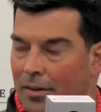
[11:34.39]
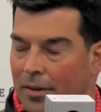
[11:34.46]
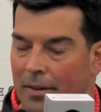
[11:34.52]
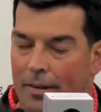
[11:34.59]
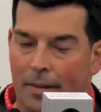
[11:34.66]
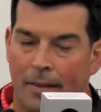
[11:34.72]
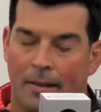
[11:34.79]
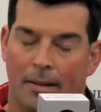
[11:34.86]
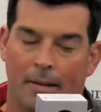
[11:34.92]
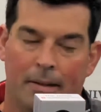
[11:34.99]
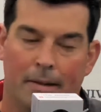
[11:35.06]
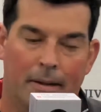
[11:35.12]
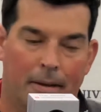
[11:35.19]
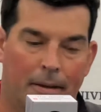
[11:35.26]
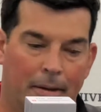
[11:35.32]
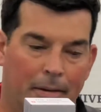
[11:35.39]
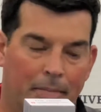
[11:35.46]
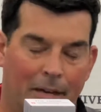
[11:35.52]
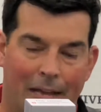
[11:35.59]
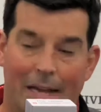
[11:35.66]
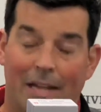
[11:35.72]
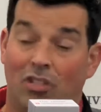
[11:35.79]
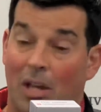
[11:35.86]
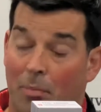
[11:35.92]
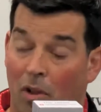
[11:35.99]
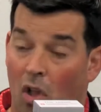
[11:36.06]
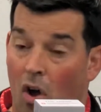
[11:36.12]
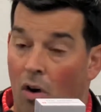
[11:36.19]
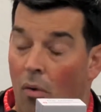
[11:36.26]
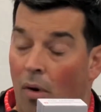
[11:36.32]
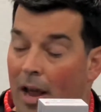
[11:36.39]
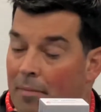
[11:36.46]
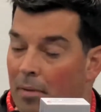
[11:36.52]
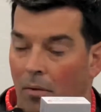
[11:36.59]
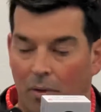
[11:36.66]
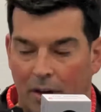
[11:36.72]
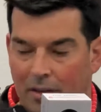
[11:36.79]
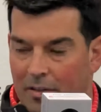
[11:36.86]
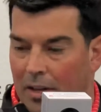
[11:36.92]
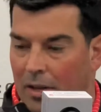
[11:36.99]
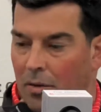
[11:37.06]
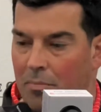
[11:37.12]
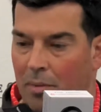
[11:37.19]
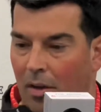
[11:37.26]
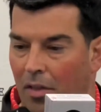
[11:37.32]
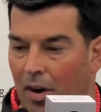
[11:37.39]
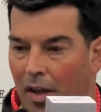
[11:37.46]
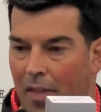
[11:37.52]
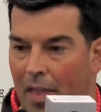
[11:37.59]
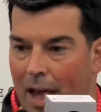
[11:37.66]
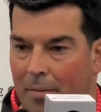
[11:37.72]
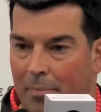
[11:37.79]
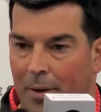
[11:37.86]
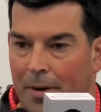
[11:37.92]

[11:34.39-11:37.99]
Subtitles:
And again, he's come a long way, but we're continually building on that.